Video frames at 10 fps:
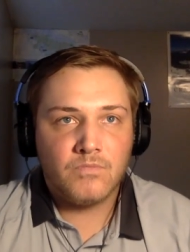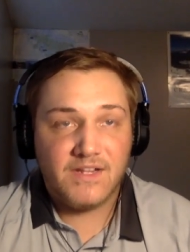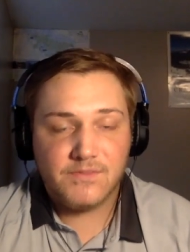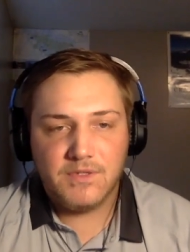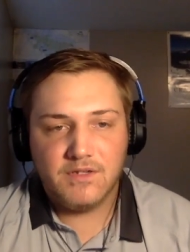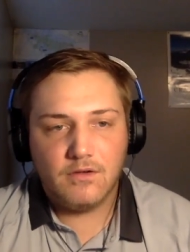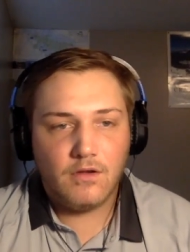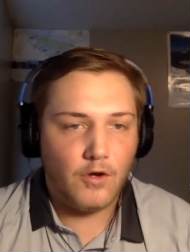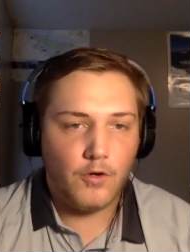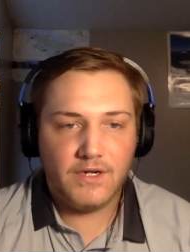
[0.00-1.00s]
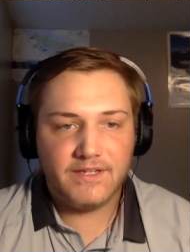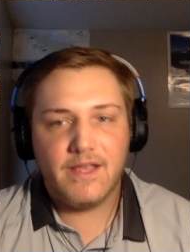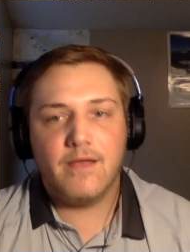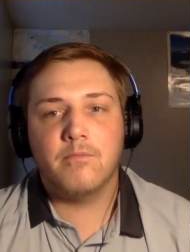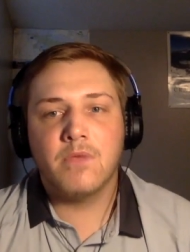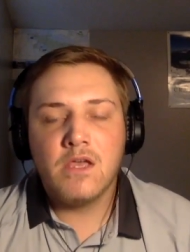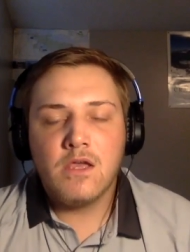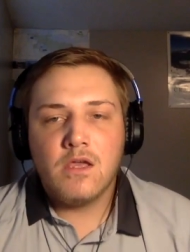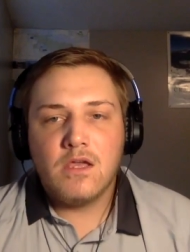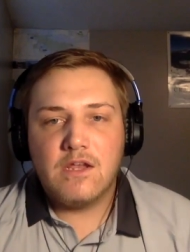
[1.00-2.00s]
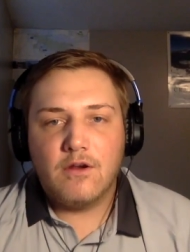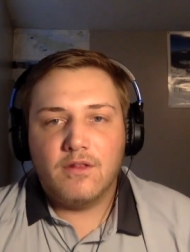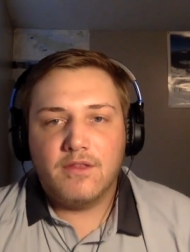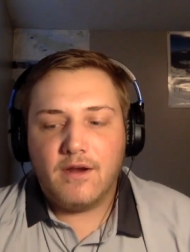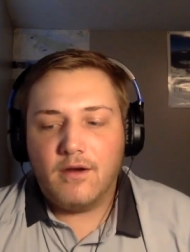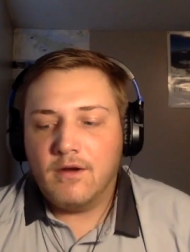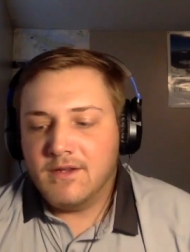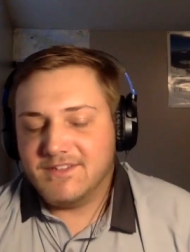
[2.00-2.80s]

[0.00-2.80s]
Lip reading: That's been hurting them here and there.